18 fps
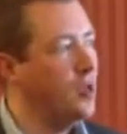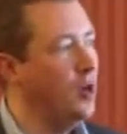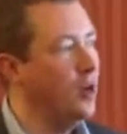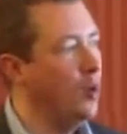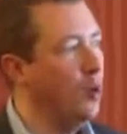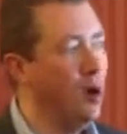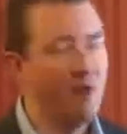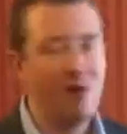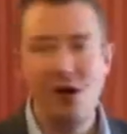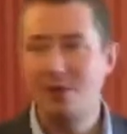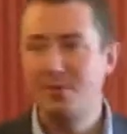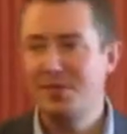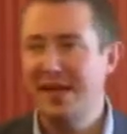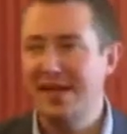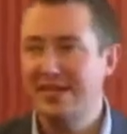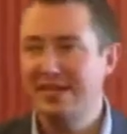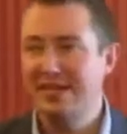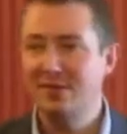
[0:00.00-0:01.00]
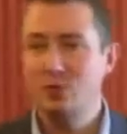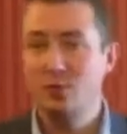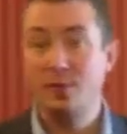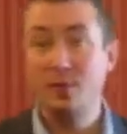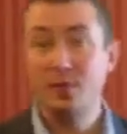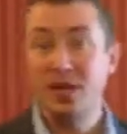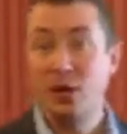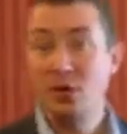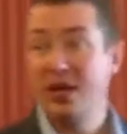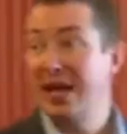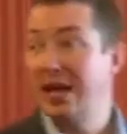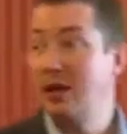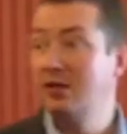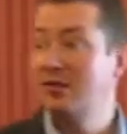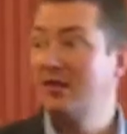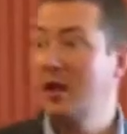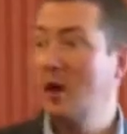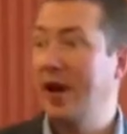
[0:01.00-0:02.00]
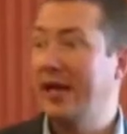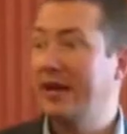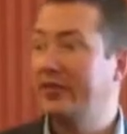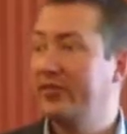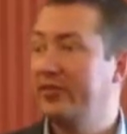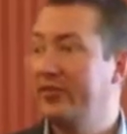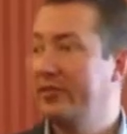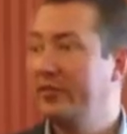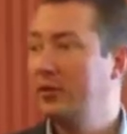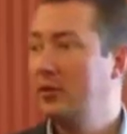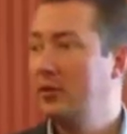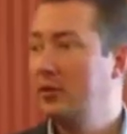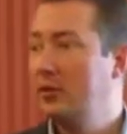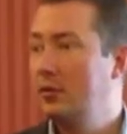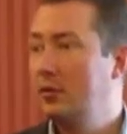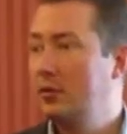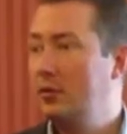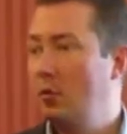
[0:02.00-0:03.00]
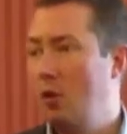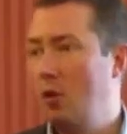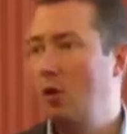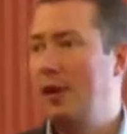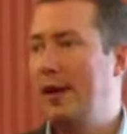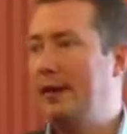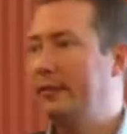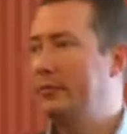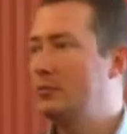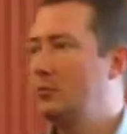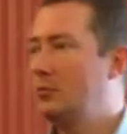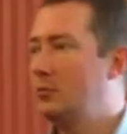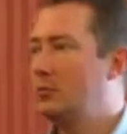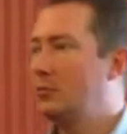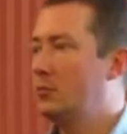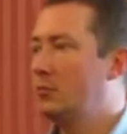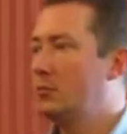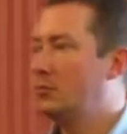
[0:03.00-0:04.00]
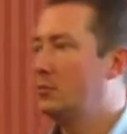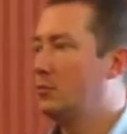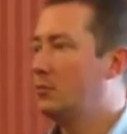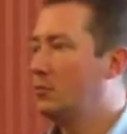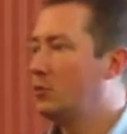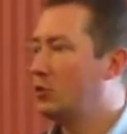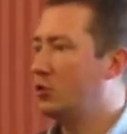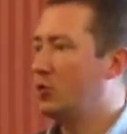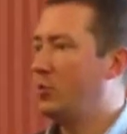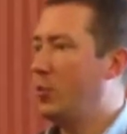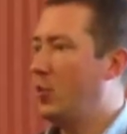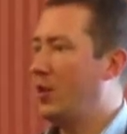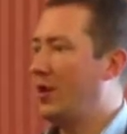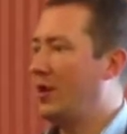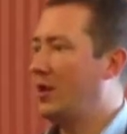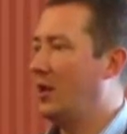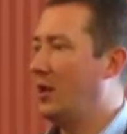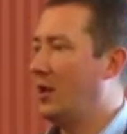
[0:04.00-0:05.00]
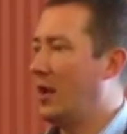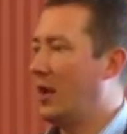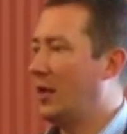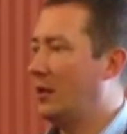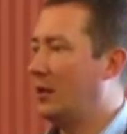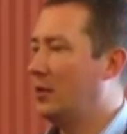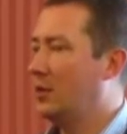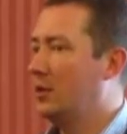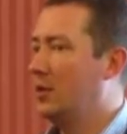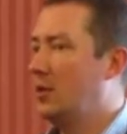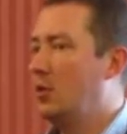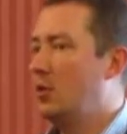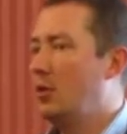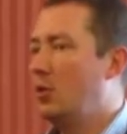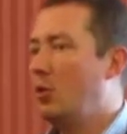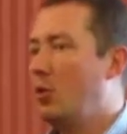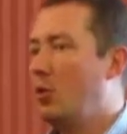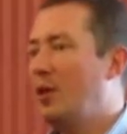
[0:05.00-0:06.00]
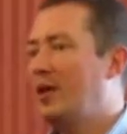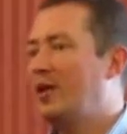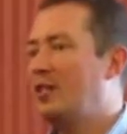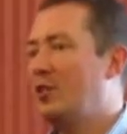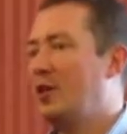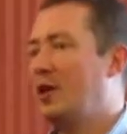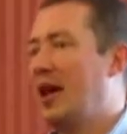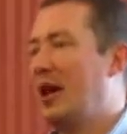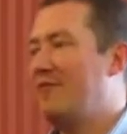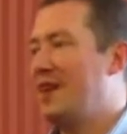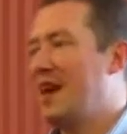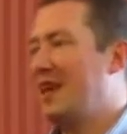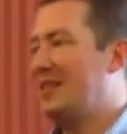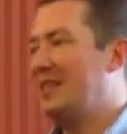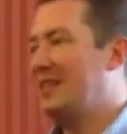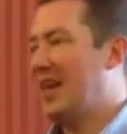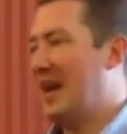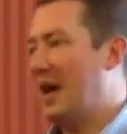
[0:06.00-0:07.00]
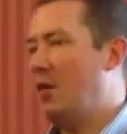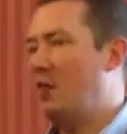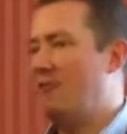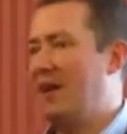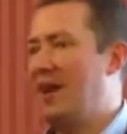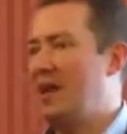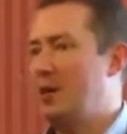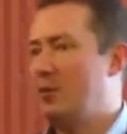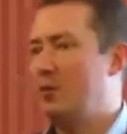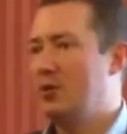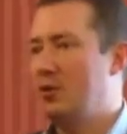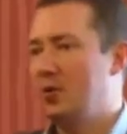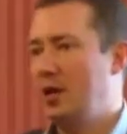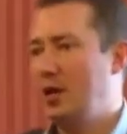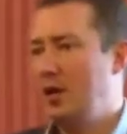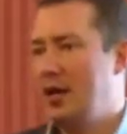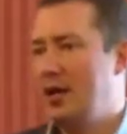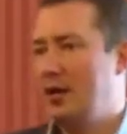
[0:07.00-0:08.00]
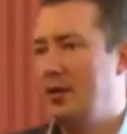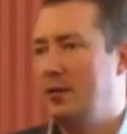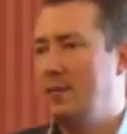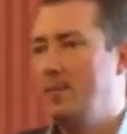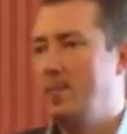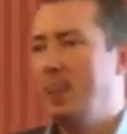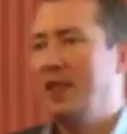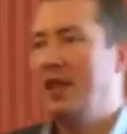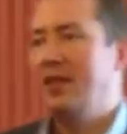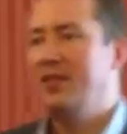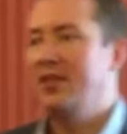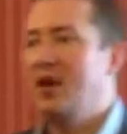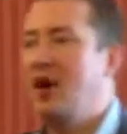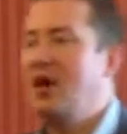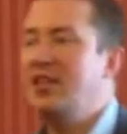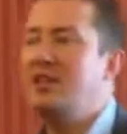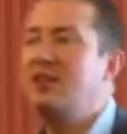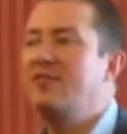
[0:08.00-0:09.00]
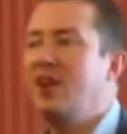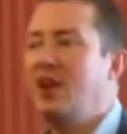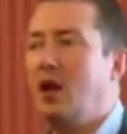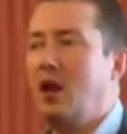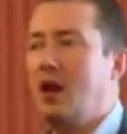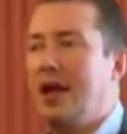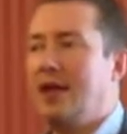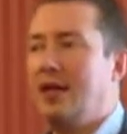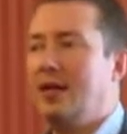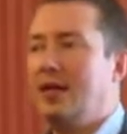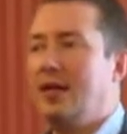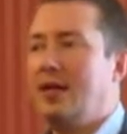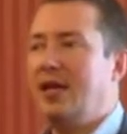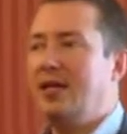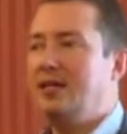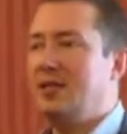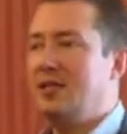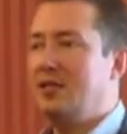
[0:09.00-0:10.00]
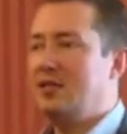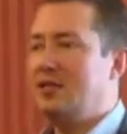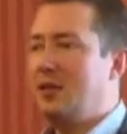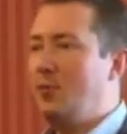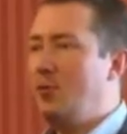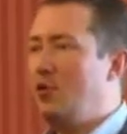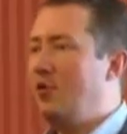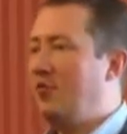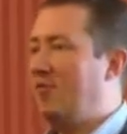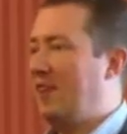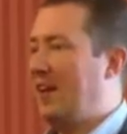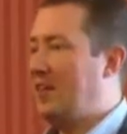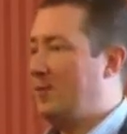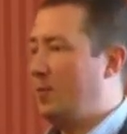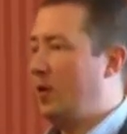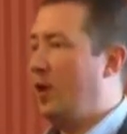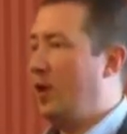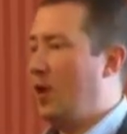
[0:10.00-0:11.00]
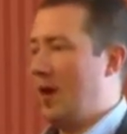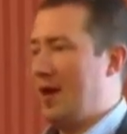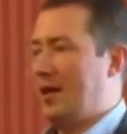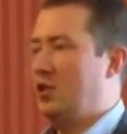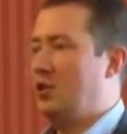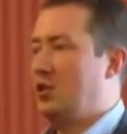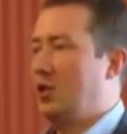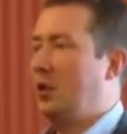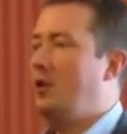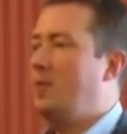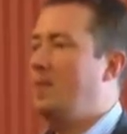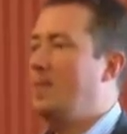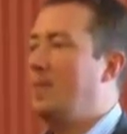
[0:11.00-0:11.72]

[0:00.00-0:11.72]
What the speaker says: What are our objectives? We say, I want to get loads of likes. Why? What's the point in a like? What we need to look at in reality is how valuable is a like. The idea of a like is that someone on Facebook likes you,